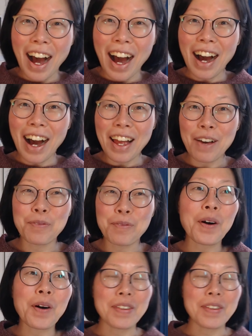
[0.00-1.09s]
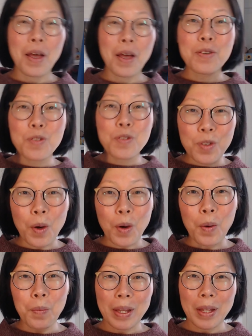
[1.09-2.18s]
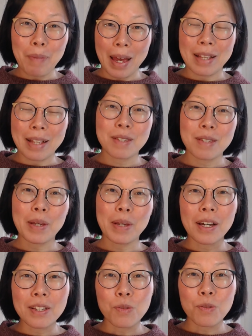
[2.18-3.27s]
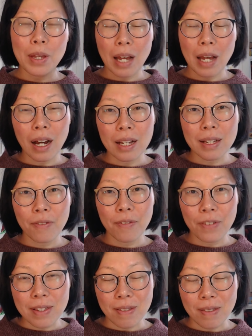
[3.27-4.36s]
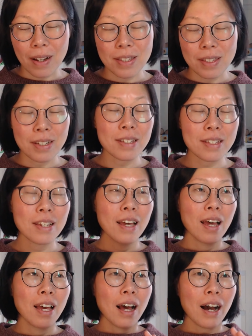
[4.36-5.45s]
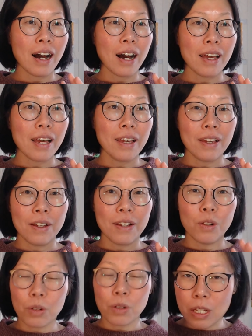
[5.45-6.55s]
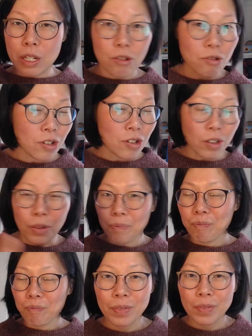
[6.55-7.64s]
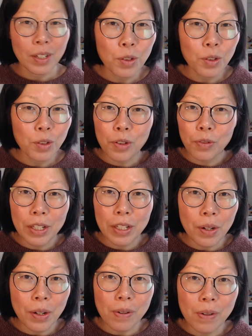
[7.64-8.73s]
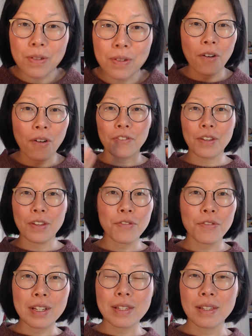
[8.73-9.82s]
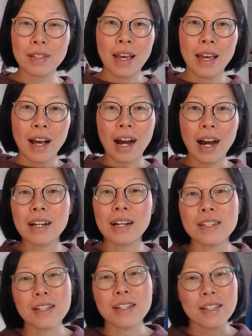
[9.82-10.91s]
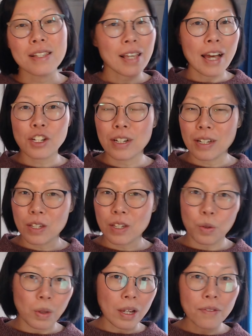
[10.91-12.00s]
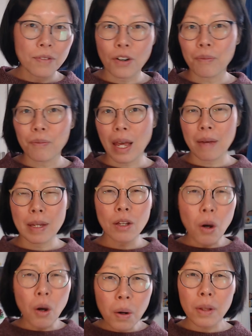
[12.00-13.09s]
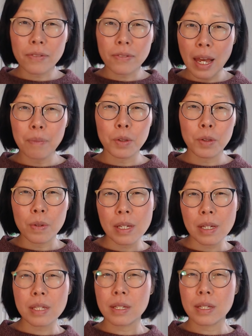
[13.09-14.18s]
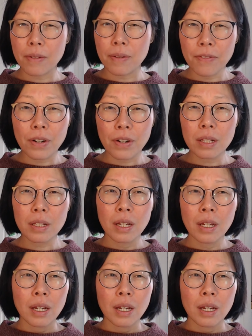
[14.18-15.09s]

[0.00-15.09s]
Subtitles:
I have bought so many pens because when I first started, I look into, YouTube videos of different artists, sketches to learn from them, and all of them uses different